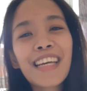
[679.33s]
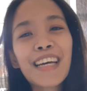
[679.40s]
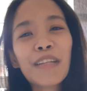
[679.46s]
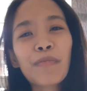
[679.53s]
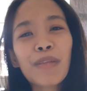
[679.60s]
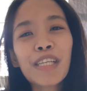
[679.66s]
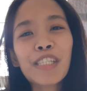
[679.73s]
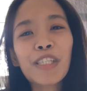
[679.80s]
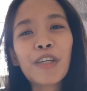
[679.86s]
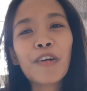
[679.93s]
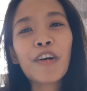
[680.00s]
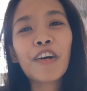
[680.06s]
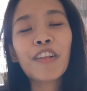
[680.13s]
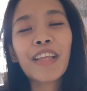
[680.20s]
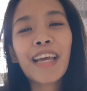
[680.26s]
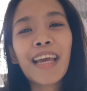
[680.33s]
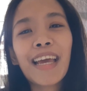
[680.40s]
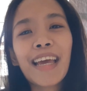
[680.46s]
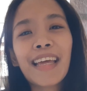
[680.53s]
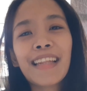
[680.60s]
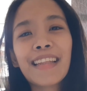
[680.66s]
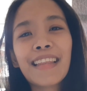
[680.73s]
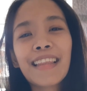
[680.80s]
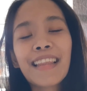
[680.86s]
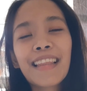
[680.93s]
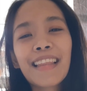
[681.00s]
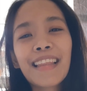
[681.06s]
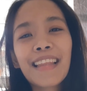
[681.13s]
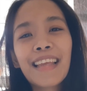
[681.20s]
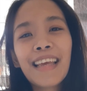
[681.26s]
God bless you all, and
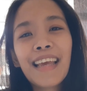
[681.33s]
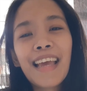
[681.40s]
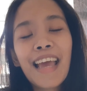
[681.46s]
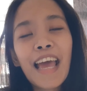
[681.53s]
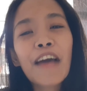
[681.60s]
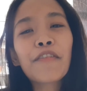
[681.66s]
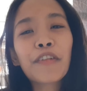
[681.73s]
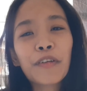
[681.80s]
have